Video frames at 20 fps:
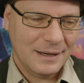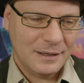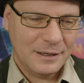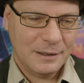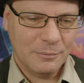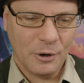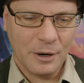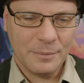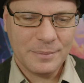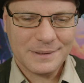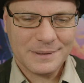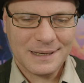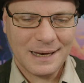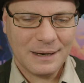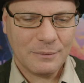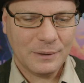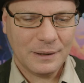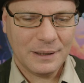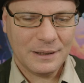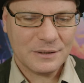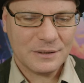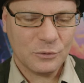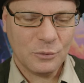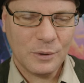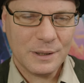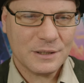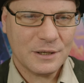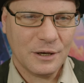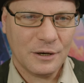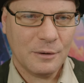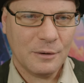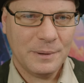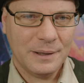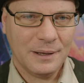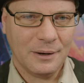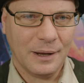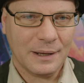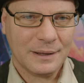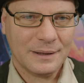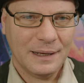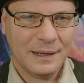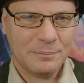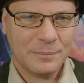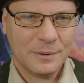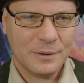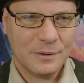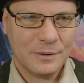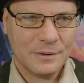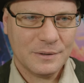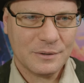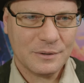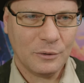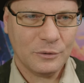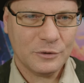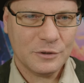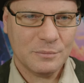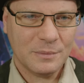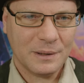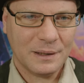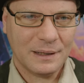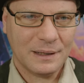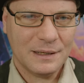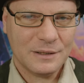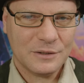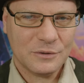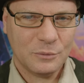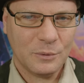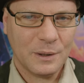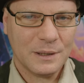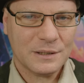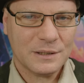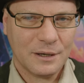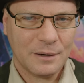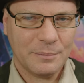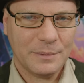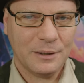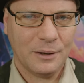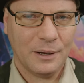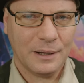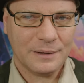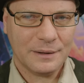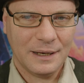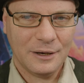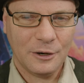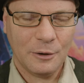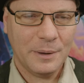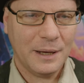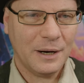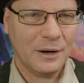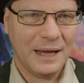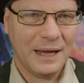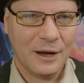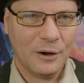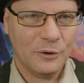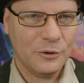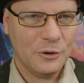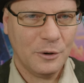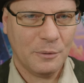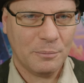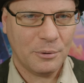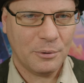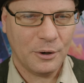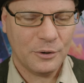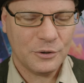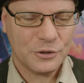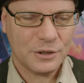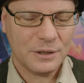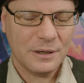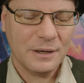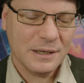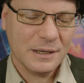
you might be saying, well, it's always going to be like that because ultimately it's always going to be like that, no matter how you approach it.